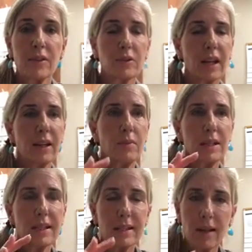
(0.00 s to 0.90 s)
There's got to
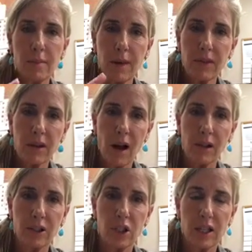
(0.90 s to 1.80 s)
be some
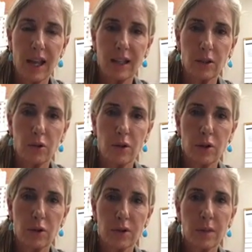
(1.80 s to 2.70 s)
methodology that you
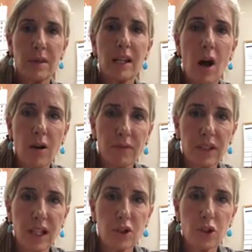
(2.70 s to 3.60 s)
use, something
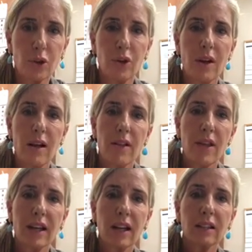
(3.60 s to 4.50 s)
confidential
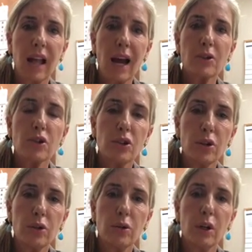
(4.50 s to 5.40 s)
that allows
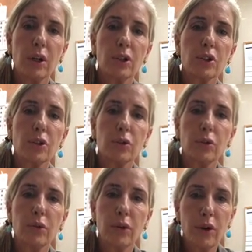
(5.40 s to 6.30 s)
you
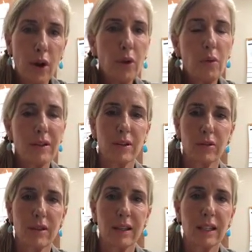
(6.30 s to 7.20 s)
to know what
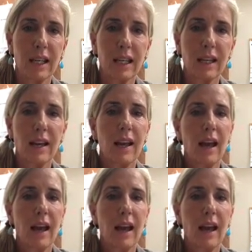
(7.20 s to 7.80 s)
they're thinking